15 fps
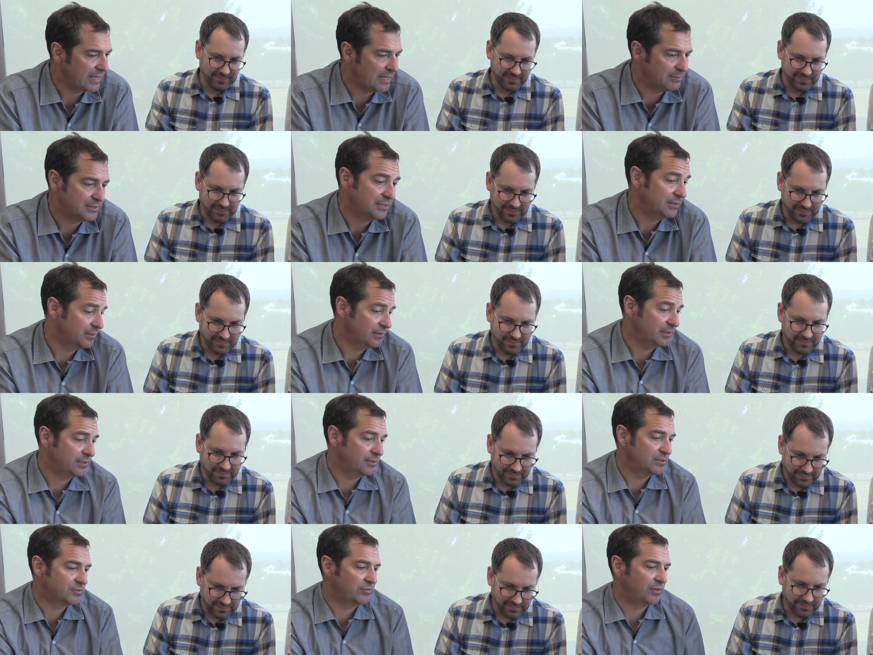Speaker 1: Absolutely
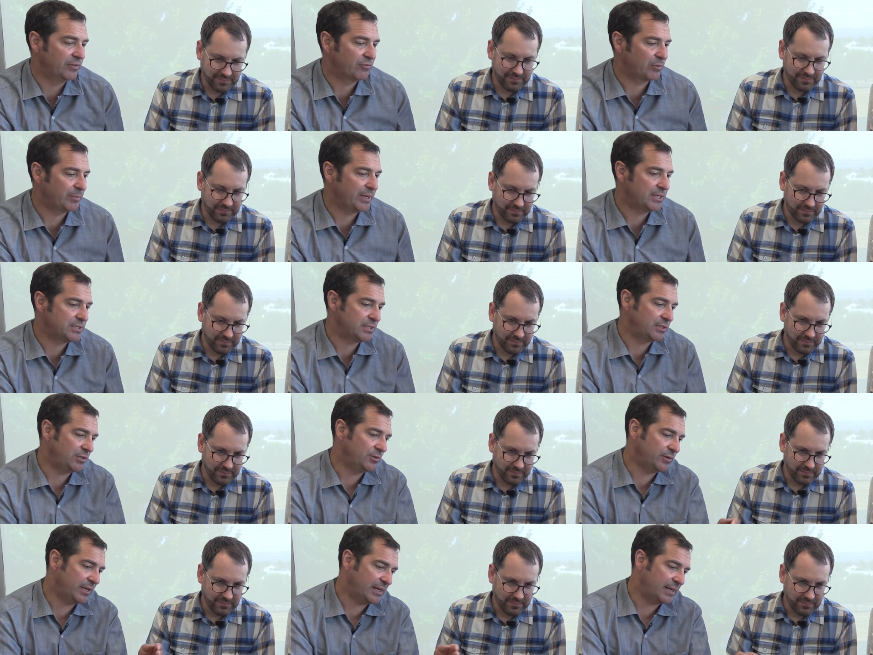useful information.
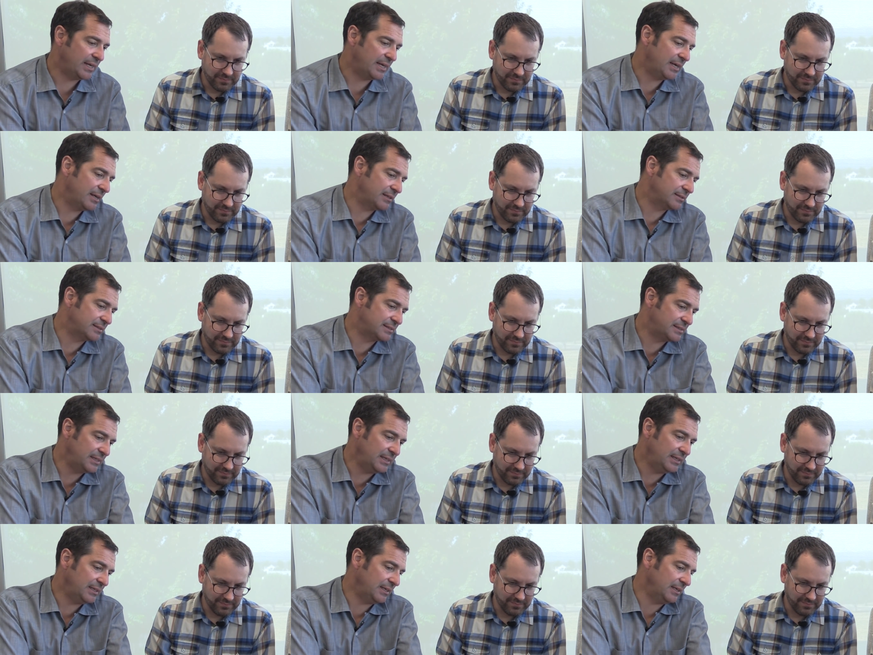You cannot
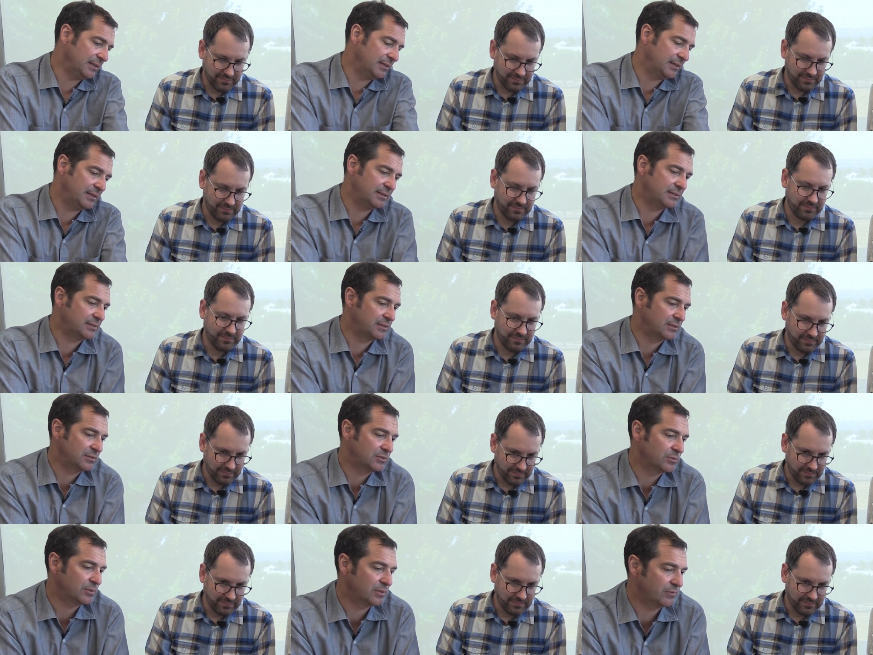see this
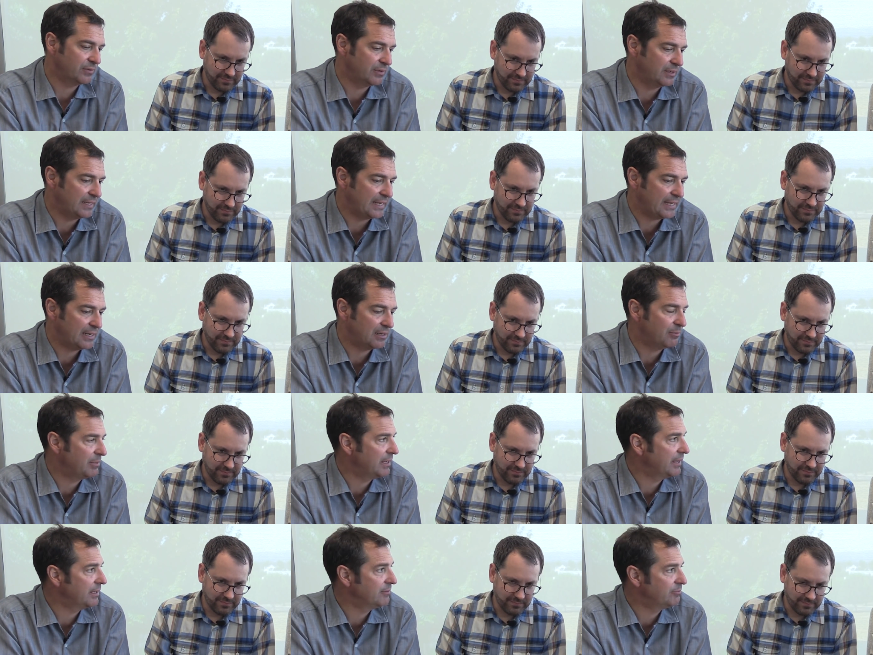sort of data
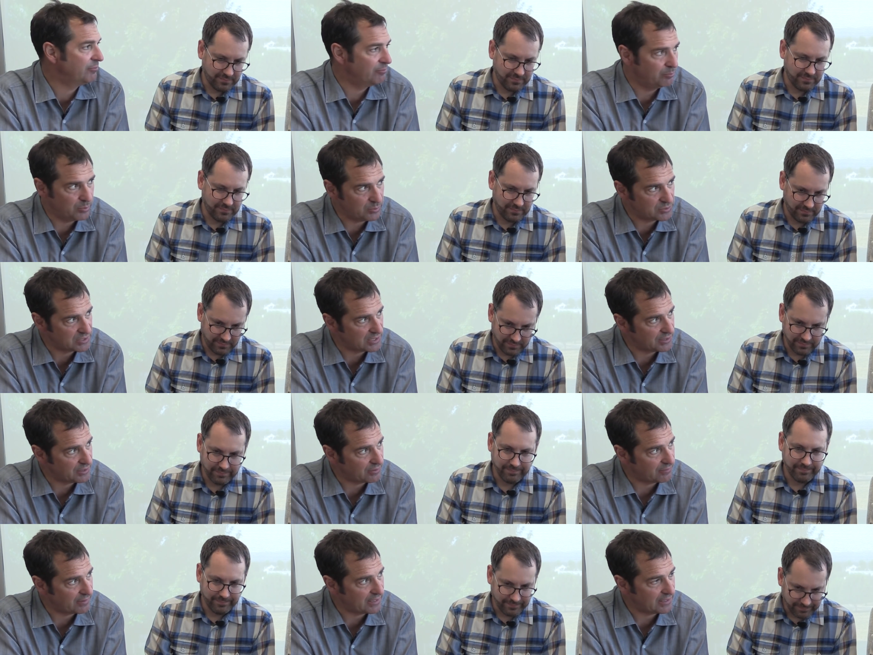by boots on
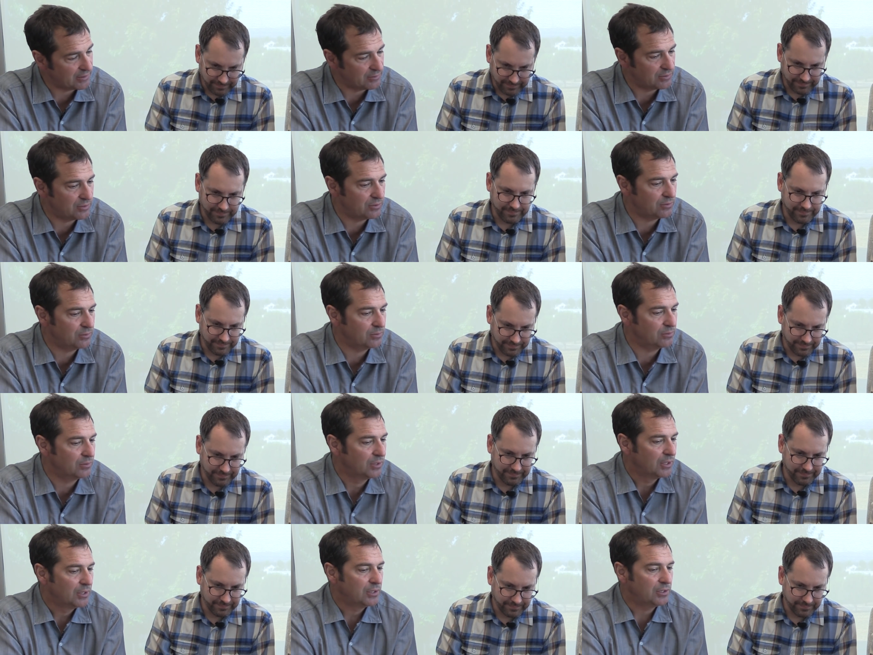the ground.
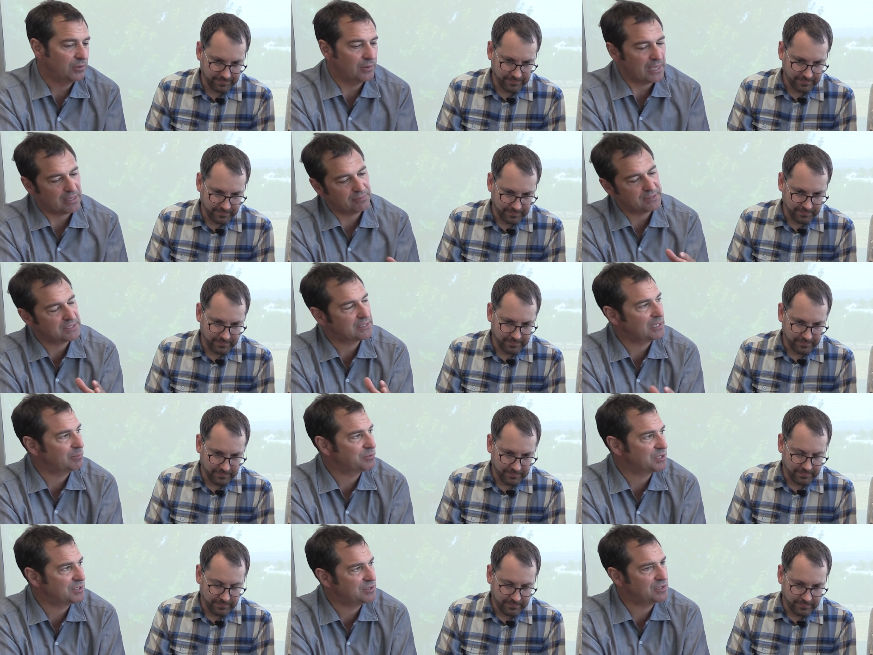You have
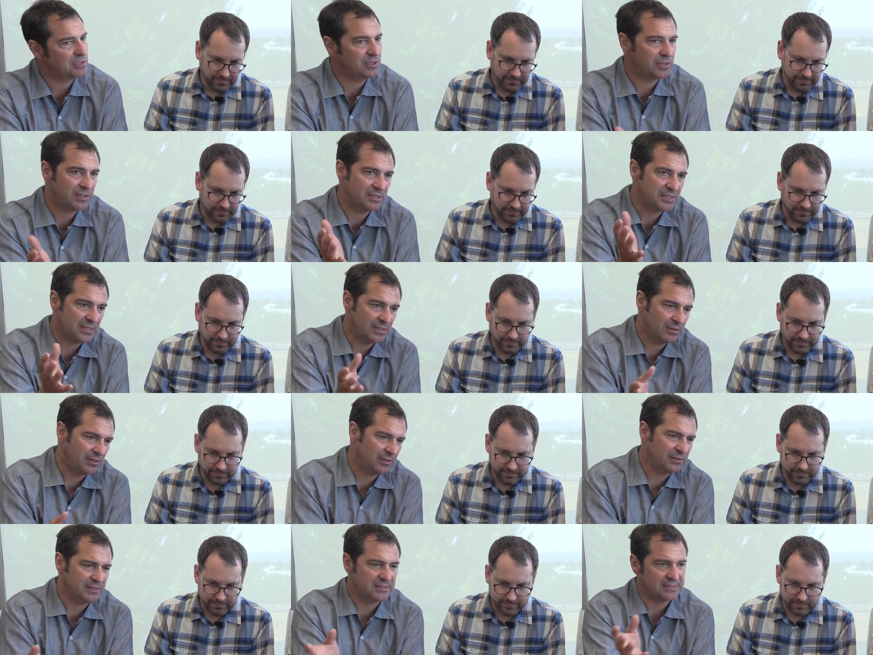assumptions and you can see,
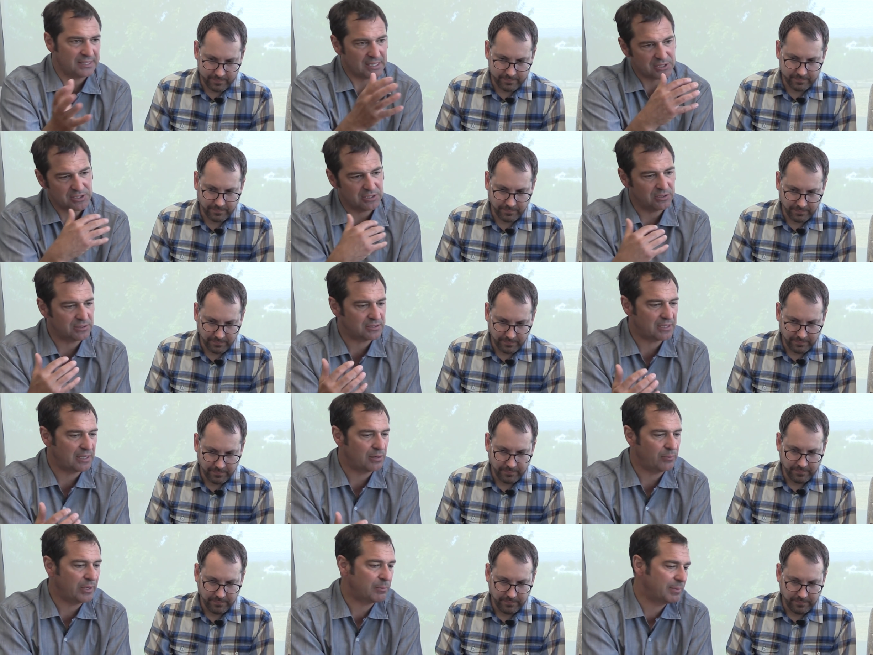oh, this section looks
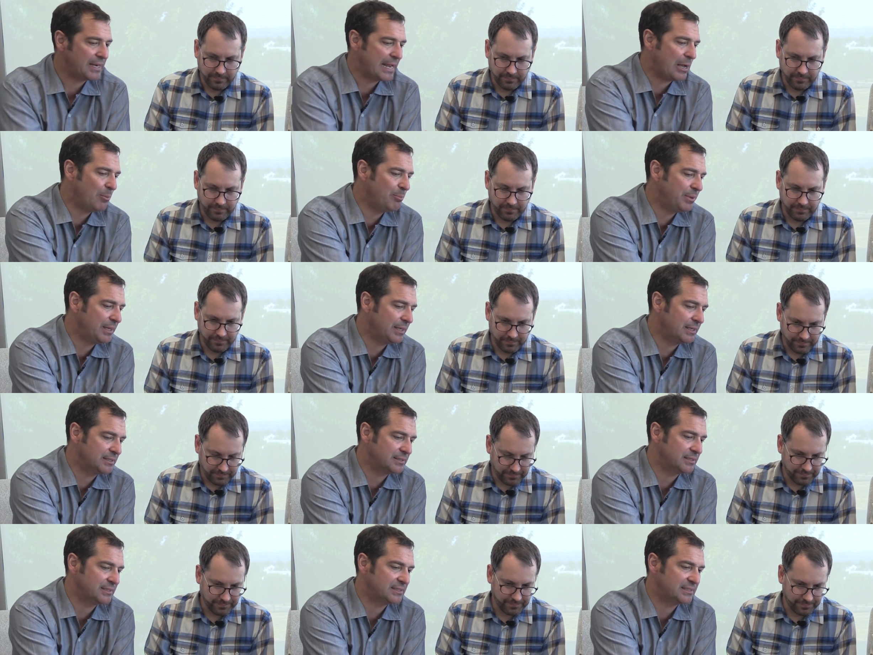kind of weak, but how big
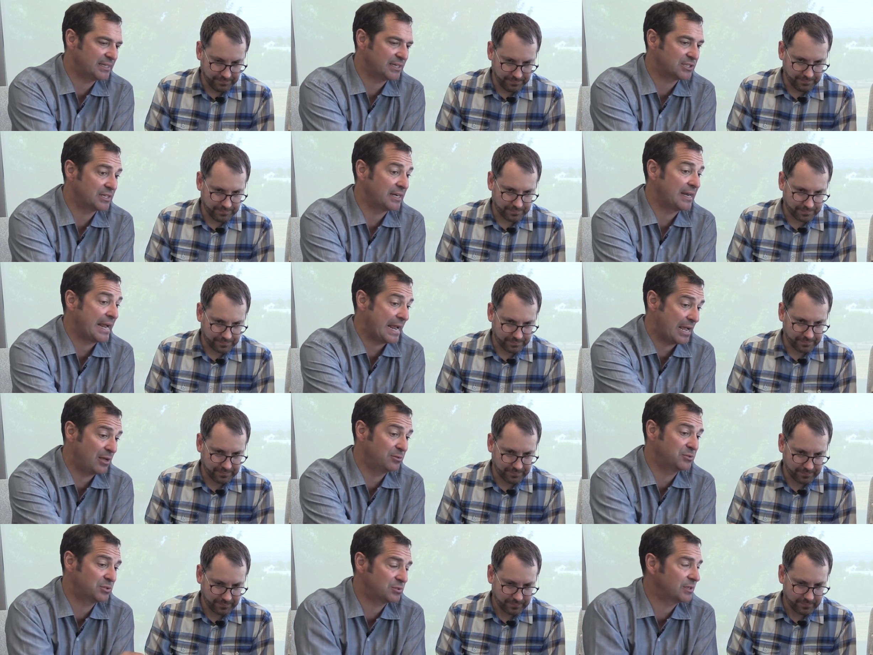is this section and
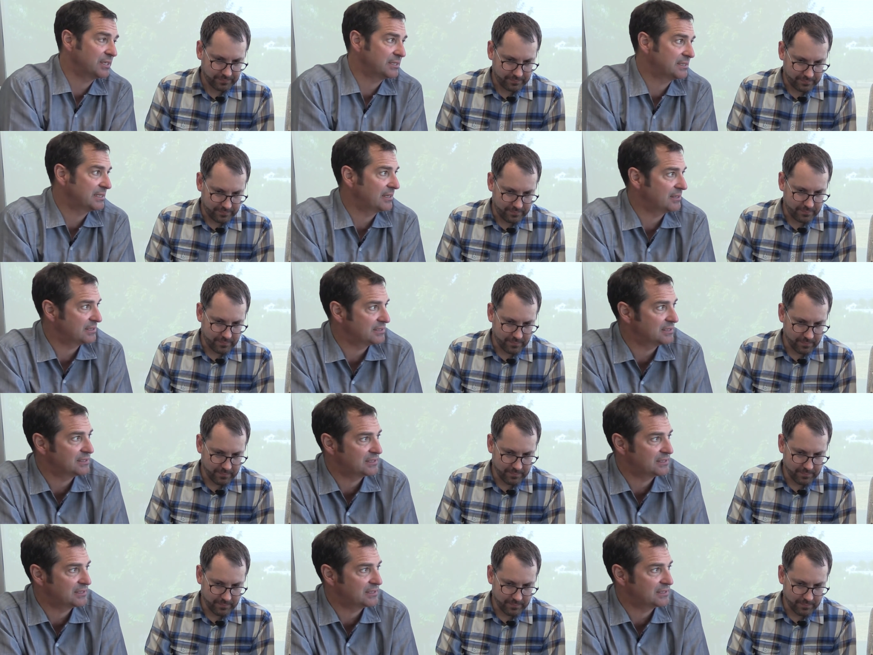how stressed out is this